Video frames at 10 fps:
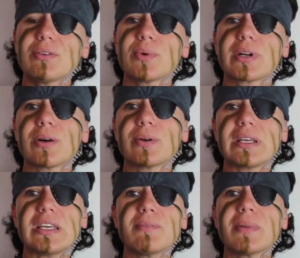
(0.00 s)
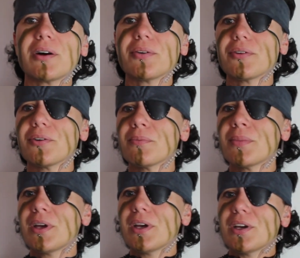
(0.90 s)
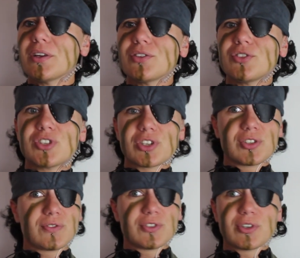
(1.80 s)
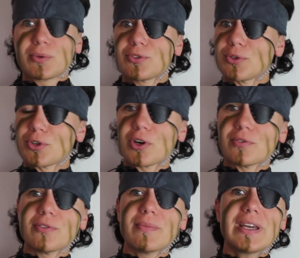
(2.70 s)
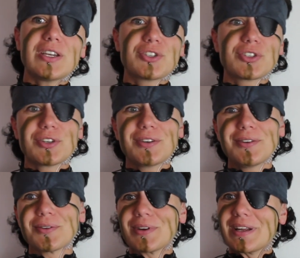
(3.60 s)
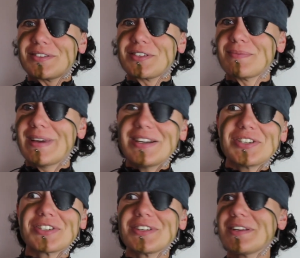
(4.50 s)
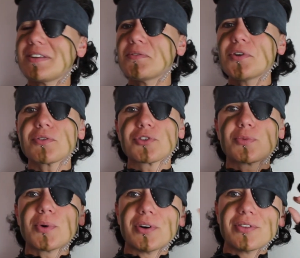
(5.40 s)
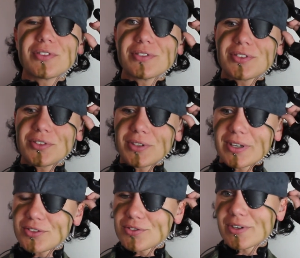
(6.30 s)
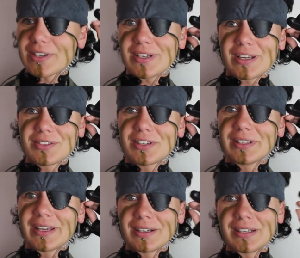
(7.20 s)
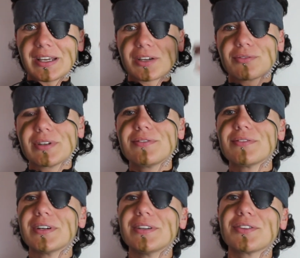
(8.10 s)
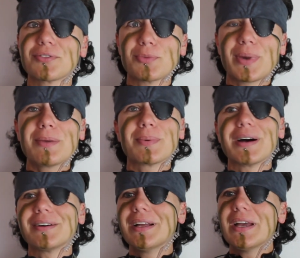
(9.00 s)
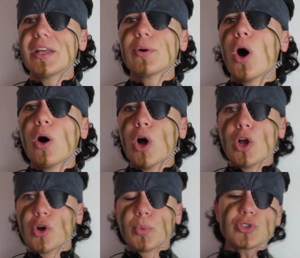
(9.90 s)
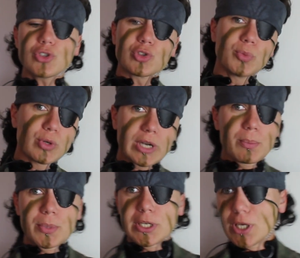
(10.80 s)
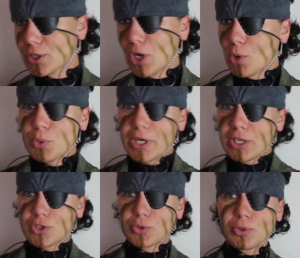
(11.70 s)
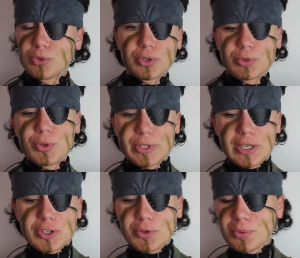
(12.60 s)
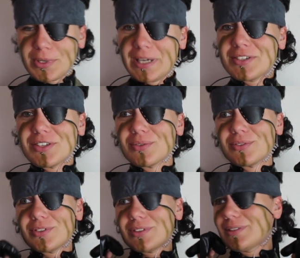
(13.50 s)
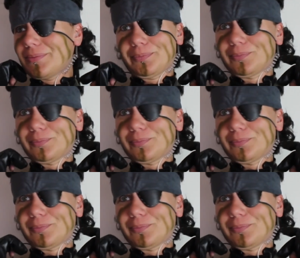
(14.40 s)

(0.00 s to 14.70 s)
even when I would email them just for some sort of confirmation or an estimation, no response until I tried to escalate it and get a refund through PayPal. Oh no, we're just a small company, and we'll get to you when we get to you. And it's like,